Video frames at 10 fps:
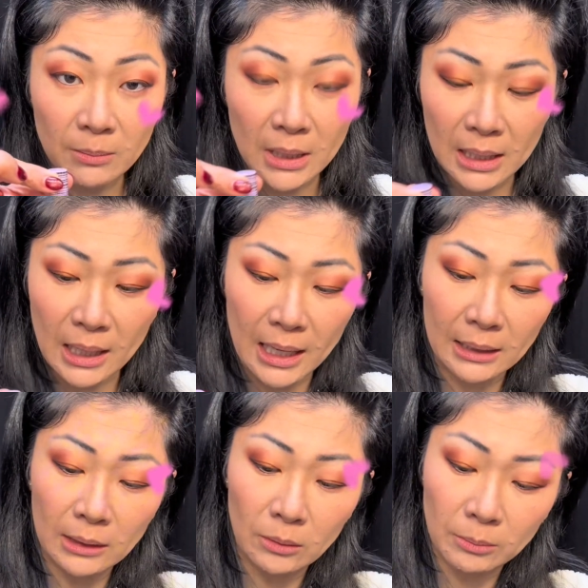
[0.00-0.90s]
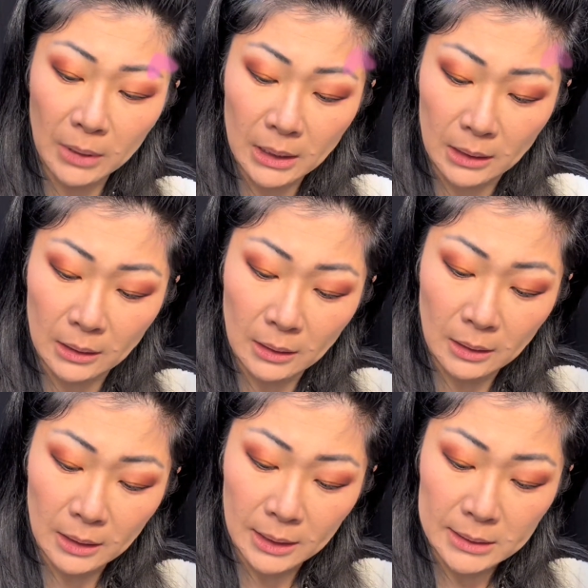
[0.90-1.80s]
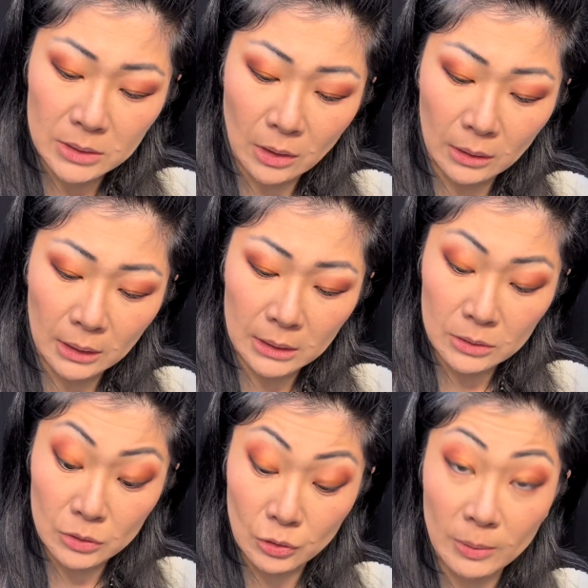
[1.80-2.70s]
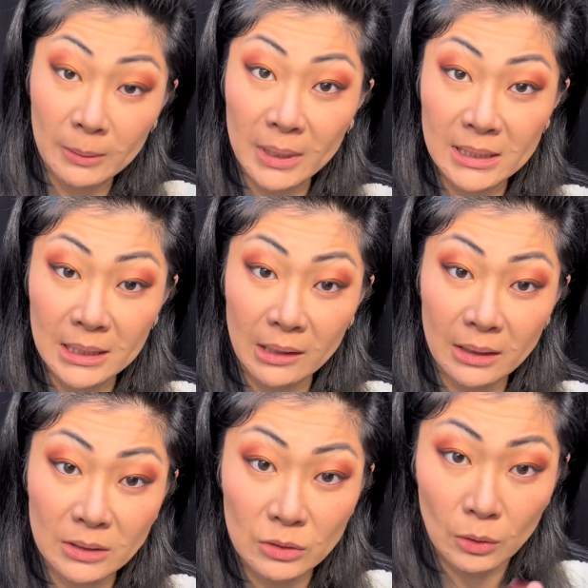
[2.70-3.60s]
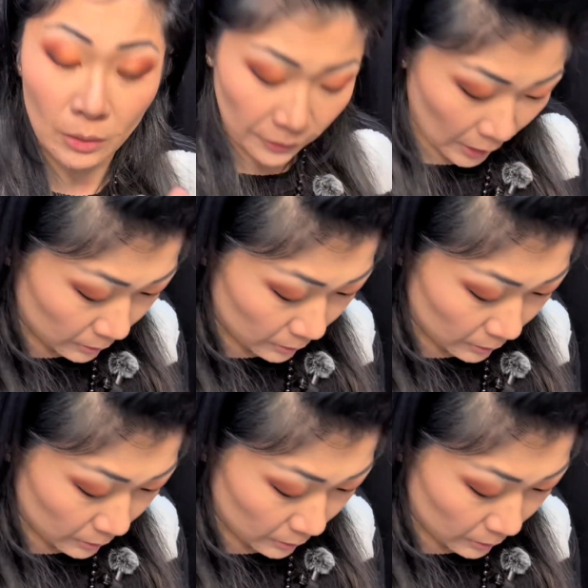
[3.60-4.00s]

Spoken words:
me a little mini, it's Tartelette tubing mascara. So I thought